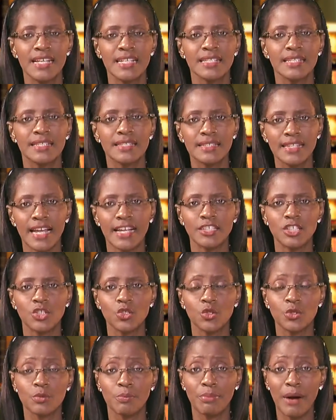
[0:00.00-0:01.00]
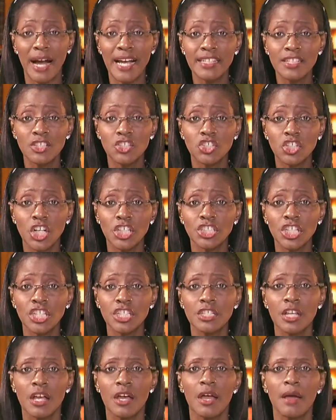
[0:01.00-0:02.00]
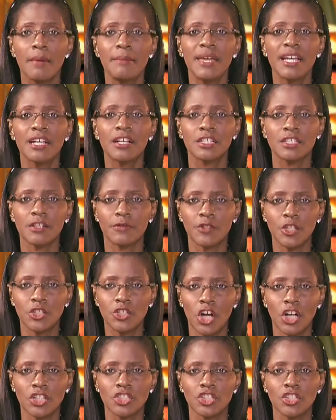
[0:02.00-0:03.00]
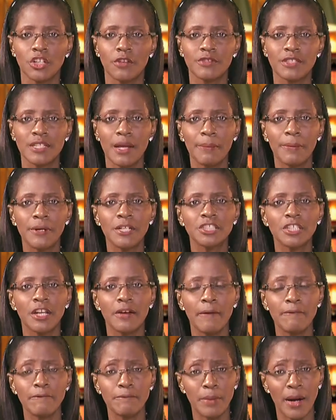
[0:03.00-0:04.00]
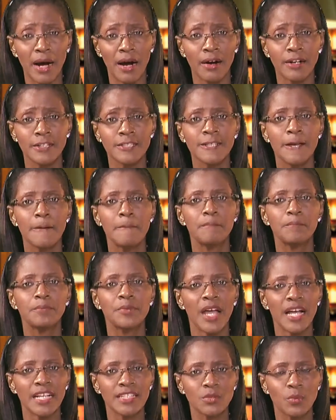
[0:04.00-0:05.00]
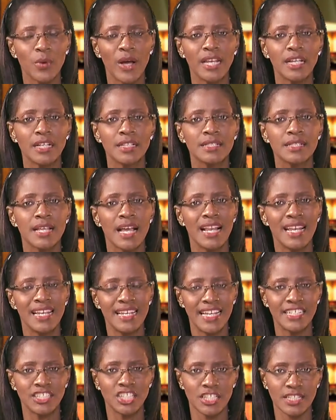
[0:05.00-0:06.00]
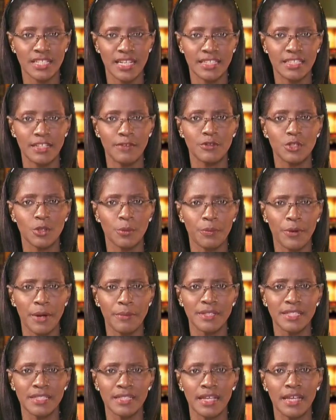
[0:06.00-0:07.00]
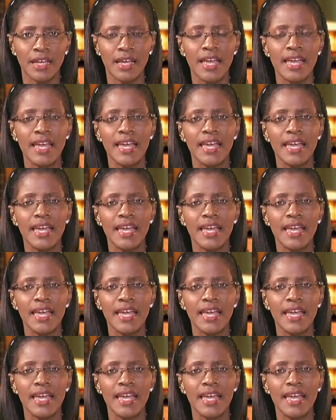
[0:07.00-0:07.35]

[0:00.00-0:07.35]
Statute binds judges because of the doctrine of separation of powers as well as legislative supremacy.